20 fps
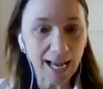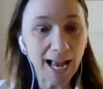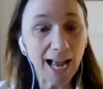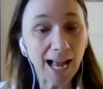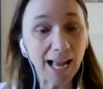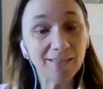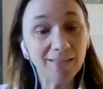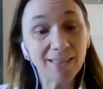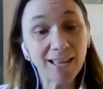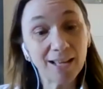
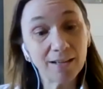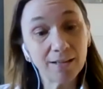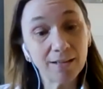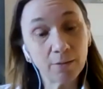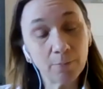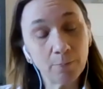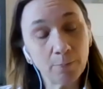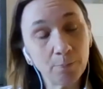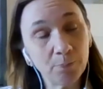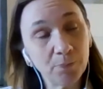And then
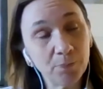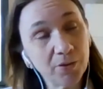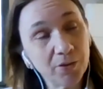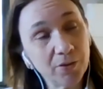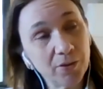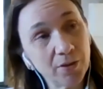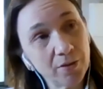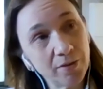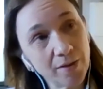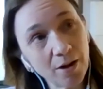
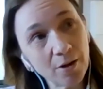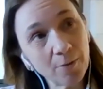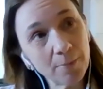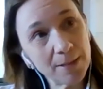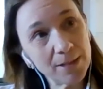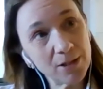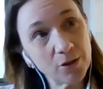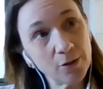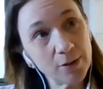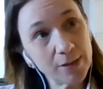the
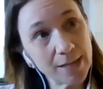therapist who's